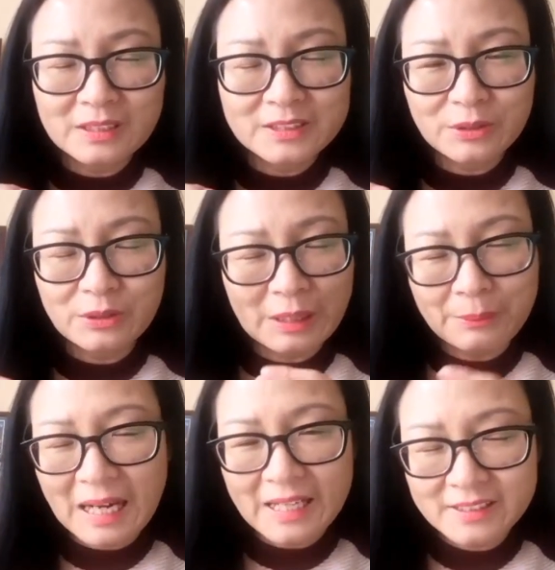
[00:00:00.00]

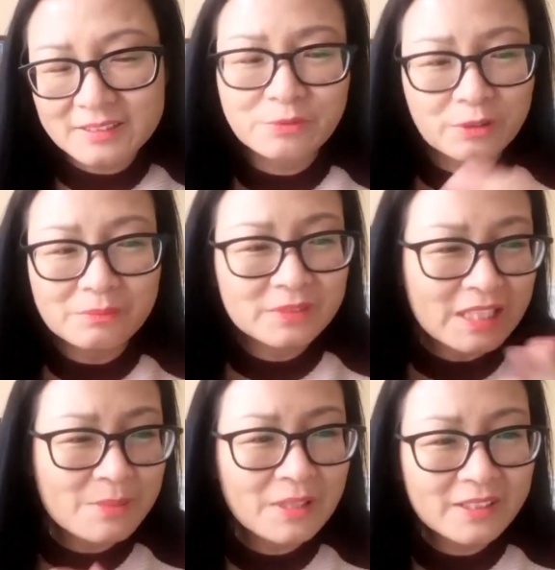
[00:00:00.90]
the
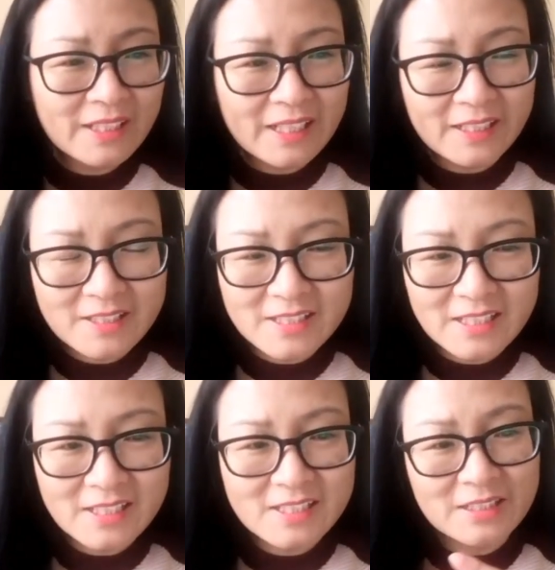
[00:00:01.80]
email that I
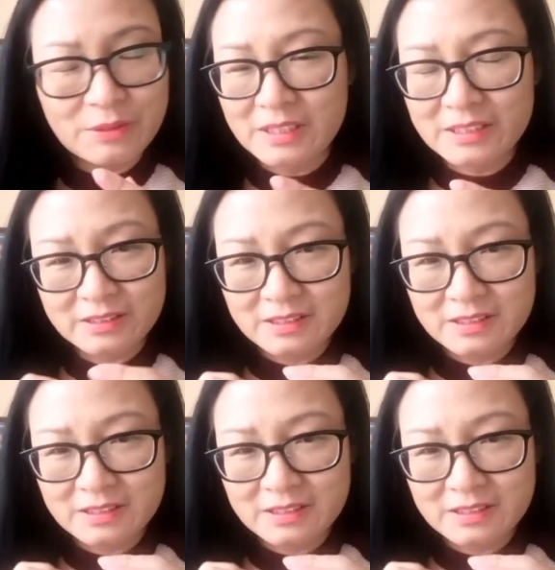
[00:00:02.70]
understand is you are